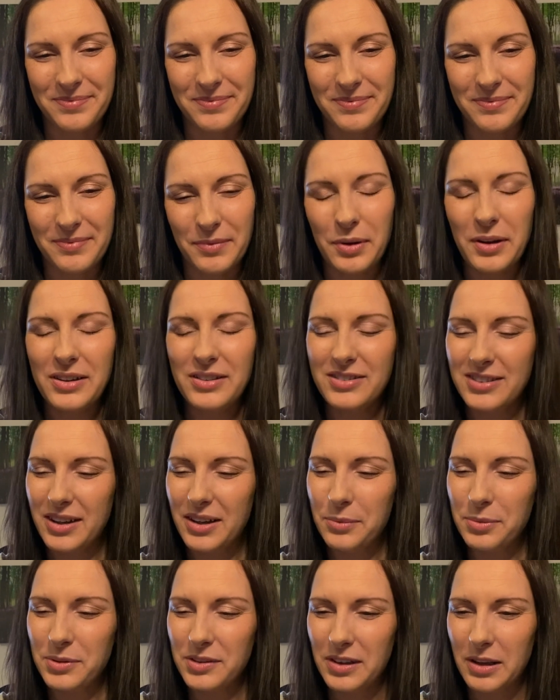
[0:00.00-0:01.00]
I
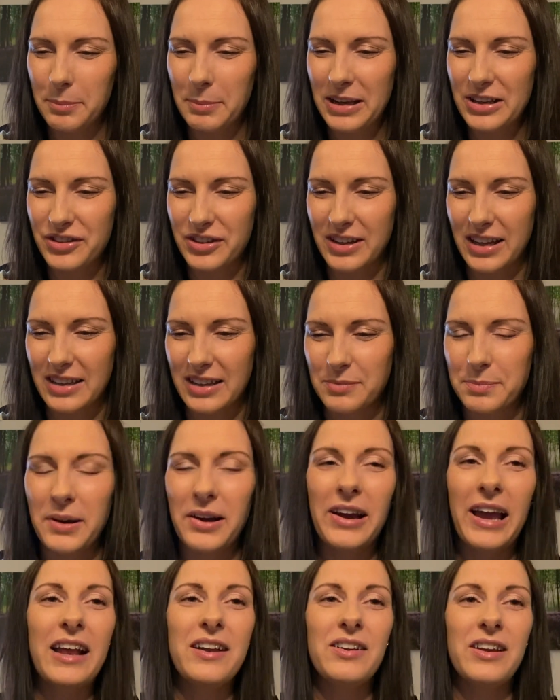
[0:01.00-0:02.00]
wasn't going to mention this, but
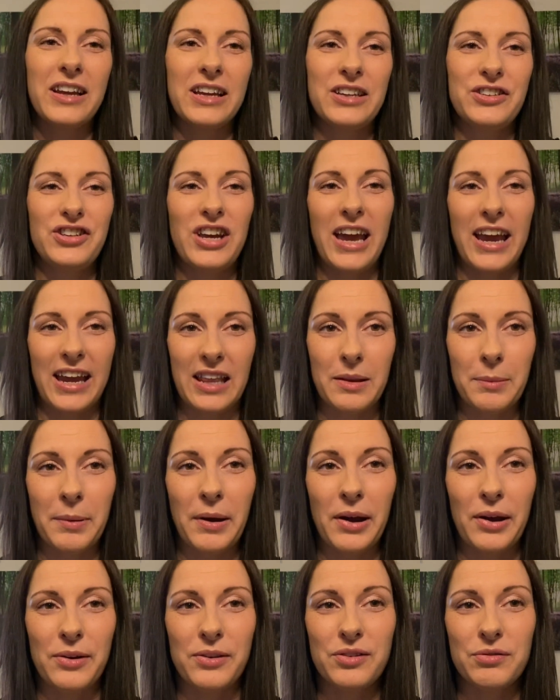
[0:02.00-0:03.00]
I had like a check in the
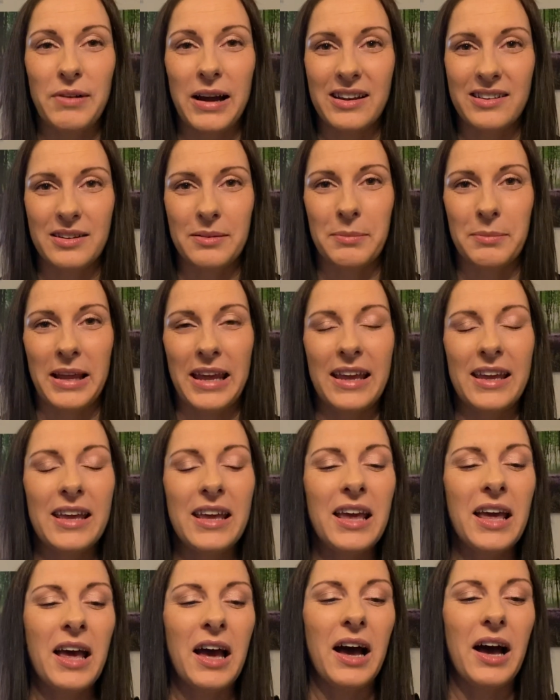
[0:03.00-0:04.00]
post randomly,
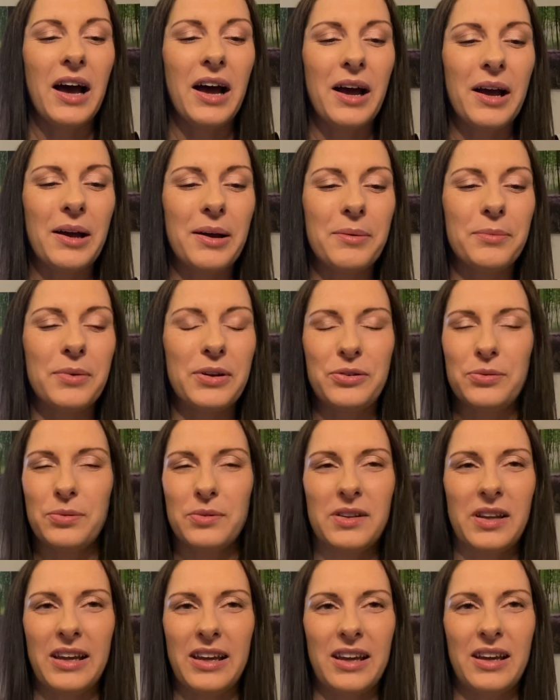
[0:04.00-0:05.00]
which
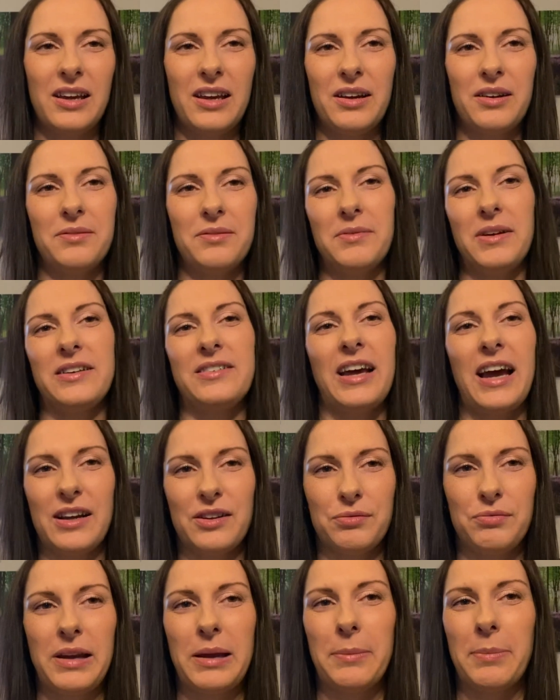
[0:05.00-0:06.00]
was like a
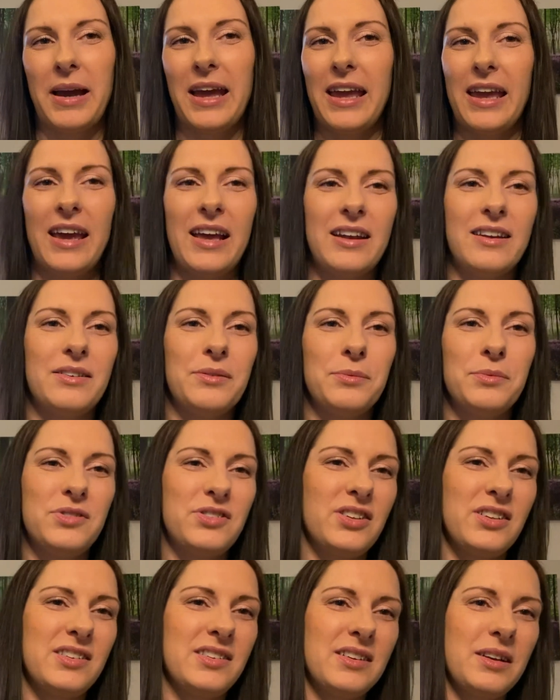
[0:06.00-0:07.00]
tax rebate, and it
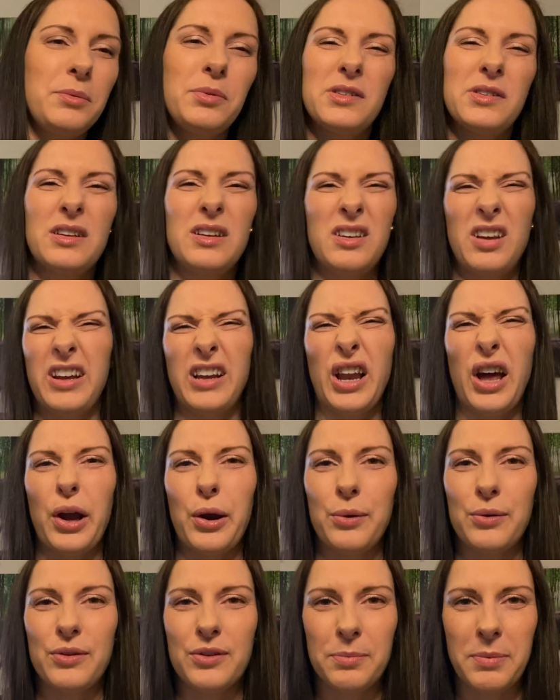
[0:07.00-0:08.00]
wasn't like
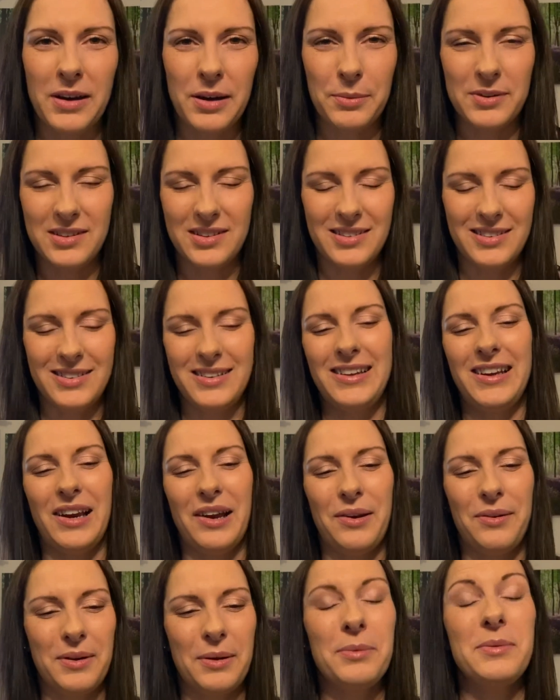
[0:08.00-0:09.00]
loads, but it was,
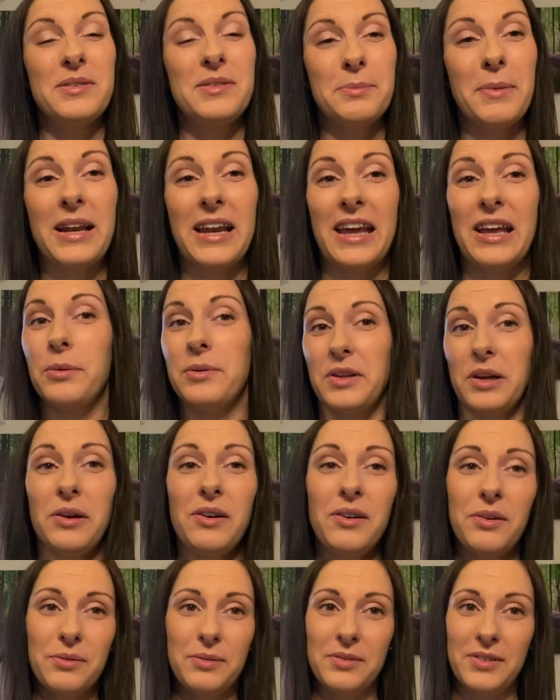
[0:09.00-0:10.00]
it was money, and I was like,
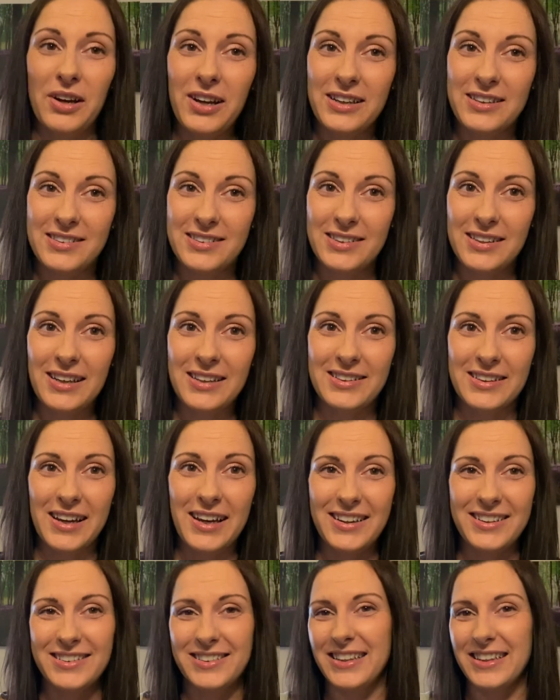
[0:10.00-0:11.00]
oh, nice, that's
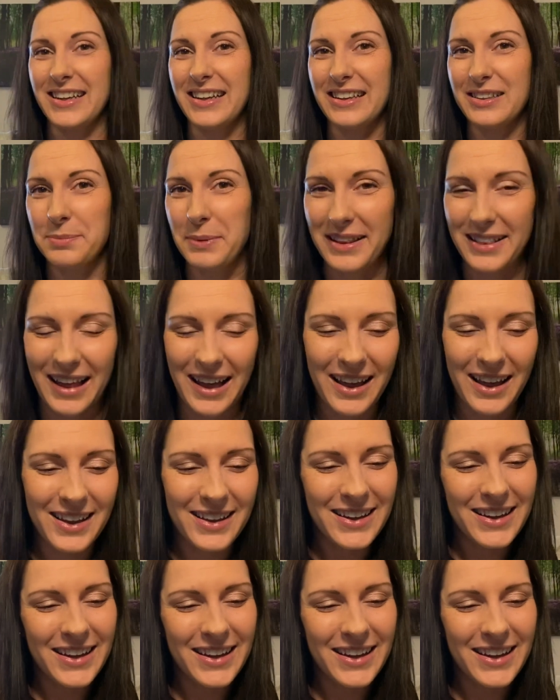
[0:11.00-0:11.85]
nice, didn't expect that.